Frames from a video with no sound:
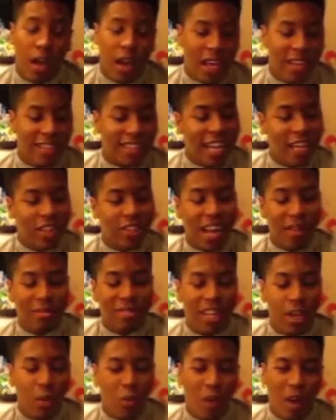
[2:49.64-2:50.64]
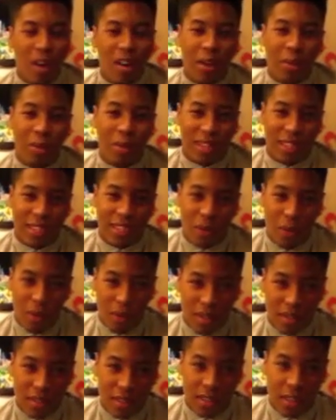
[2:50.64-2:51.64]
It's interesting. I'm still working with these
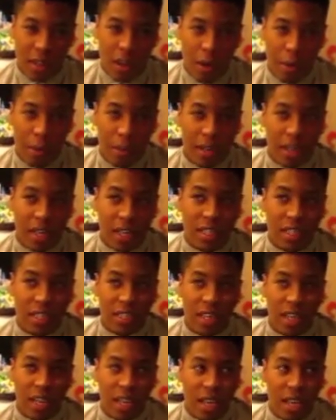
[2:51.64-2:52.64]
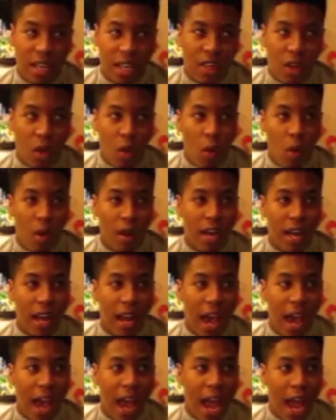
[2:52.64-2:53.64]
horns, you know, because the horn that
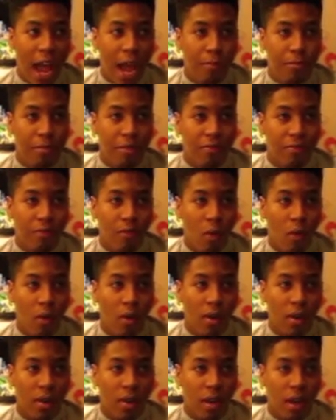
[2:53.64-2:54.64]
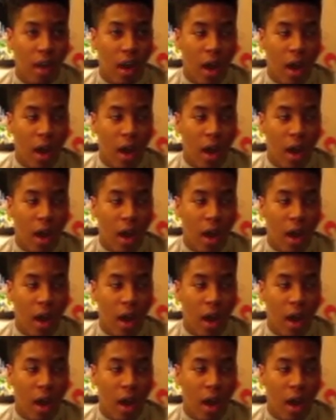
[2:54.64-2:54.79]
I had before,